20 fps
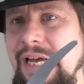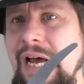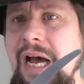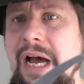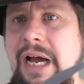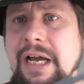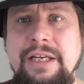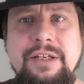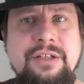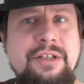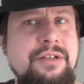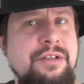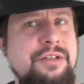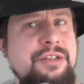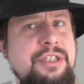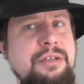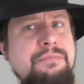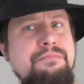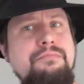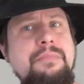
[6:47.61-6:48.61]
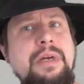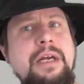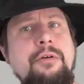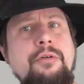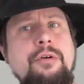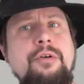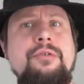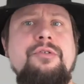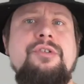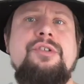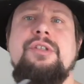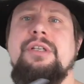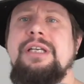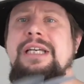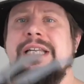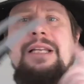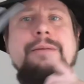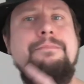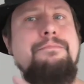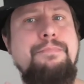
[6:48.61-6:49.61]
dies because she mirrors
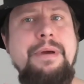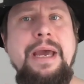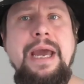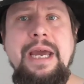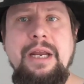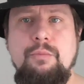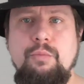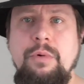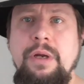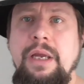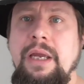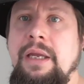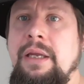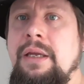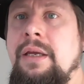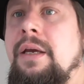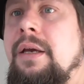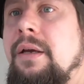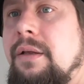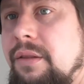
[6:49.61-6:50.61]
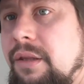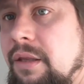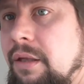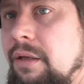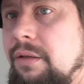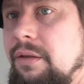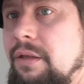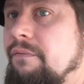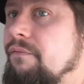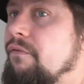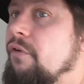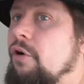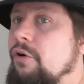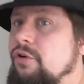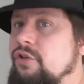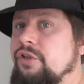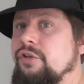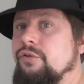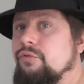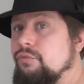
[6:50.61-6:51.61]
in a bad way the
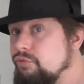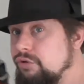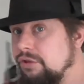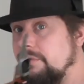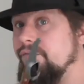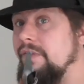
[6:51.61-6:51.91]
virgin who